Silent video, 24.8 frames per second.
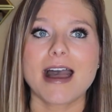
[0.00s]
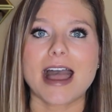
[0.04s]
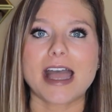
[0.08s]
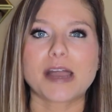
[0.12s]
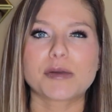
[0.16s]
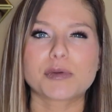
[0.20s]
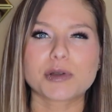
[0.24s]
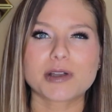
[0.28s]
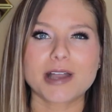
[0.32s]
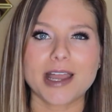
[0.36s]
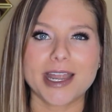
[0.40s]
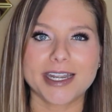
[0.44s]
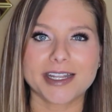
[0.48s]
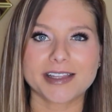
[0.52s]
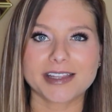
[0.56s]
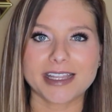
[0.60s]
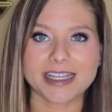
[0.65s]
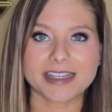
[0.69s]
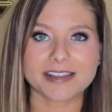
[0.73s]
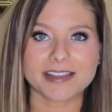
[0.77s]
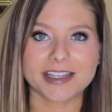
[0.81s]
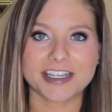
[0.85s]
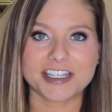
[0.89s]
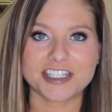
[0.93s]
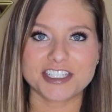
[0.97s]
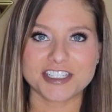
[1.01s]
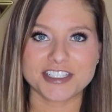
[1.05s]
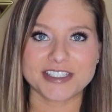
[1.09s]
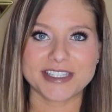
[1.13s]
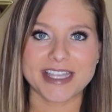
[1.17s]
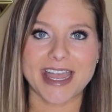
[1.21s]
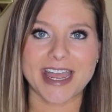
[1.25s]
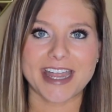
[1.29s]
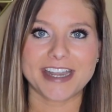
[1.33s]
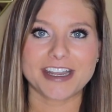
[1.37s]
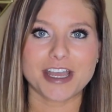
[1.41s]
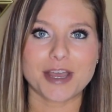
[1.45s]
I will kind of like let it
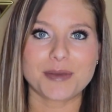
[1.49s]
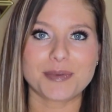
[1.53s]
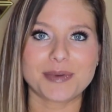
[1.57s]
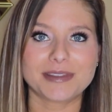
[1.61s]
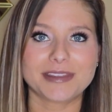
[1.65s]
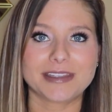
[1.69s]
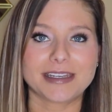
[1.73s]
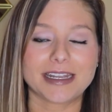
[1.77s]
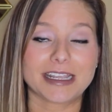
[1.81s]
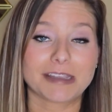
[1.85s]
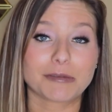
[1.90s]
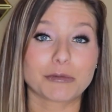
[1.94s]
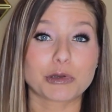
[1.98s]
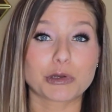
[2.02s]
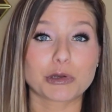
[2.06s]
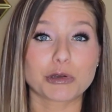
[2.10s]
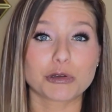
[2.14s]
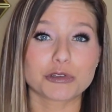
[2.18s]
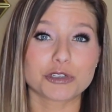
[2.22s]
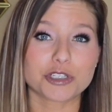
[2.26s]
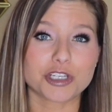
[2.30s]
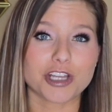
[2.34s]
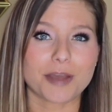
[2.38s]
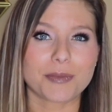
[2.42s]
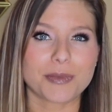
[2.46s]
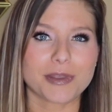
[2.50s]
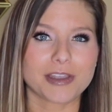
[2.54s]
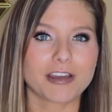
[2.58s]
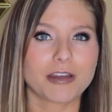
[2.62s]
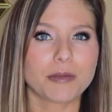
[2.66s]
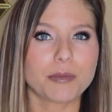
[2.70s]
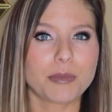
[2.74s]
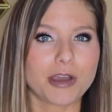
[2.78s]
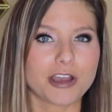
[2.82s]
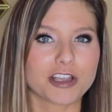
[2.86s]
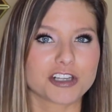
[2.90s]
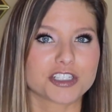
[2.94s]
just add up and then I will go shopping
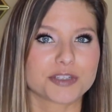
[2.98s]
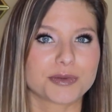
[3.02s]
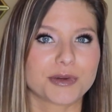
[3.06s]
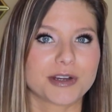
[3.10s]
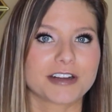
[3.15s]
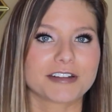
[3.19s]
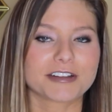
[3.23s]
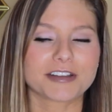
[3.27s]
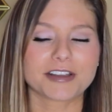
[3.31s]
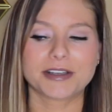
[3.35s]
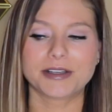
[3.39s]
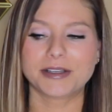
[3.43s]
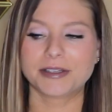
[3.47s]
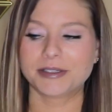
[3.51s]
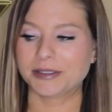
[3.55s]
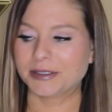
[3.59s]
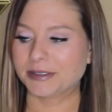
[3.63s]
on Poshmark.